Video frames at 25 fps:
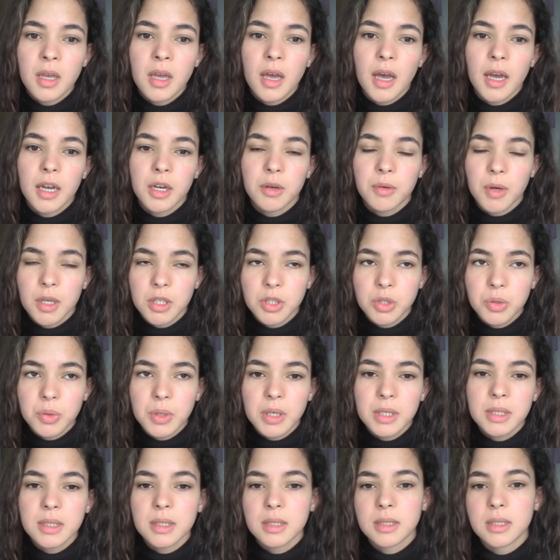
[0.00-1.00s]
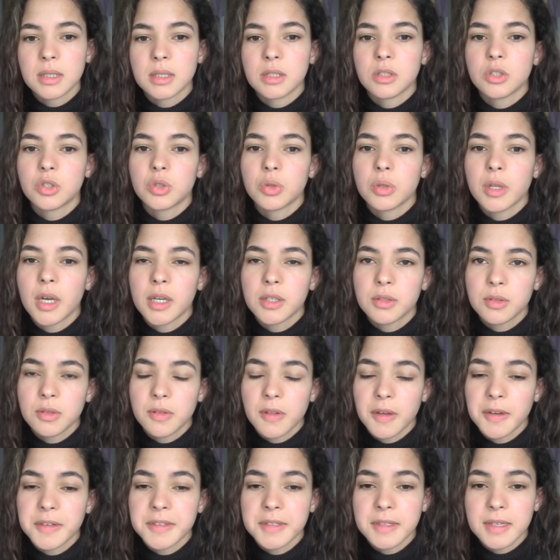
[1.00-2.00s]
I graduated in July
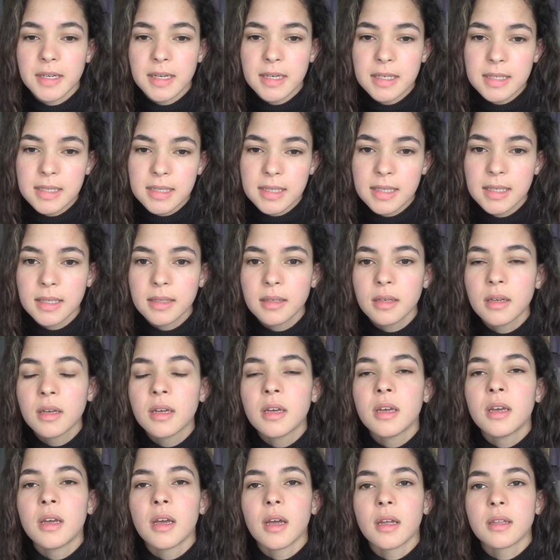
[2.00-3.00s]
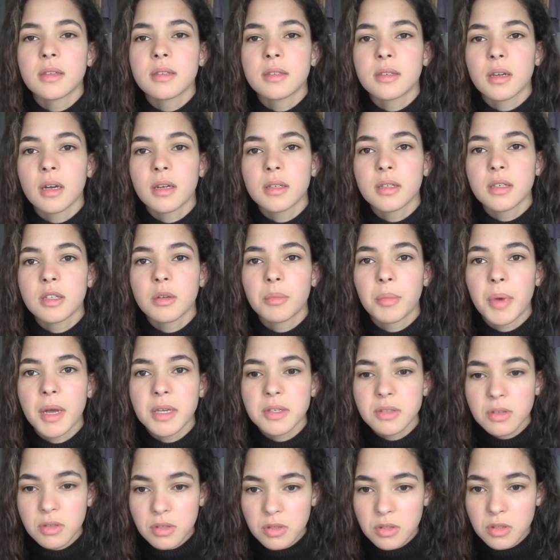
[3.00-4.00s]
2018 and started a
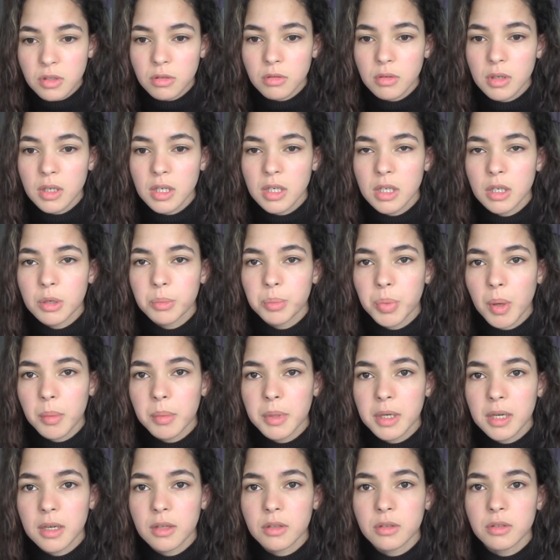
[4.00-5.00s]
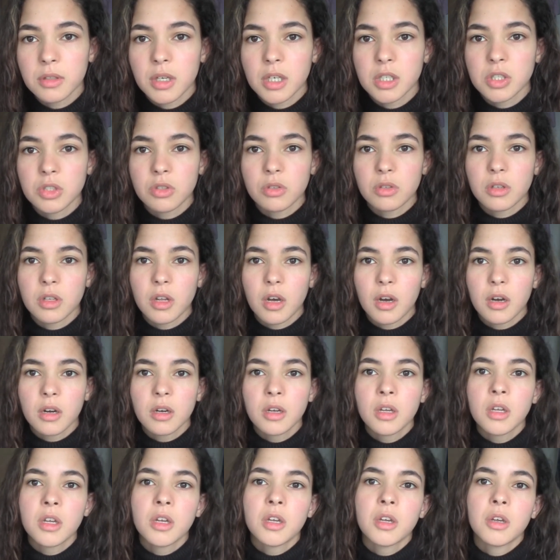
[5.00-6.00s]
master's degree in public international law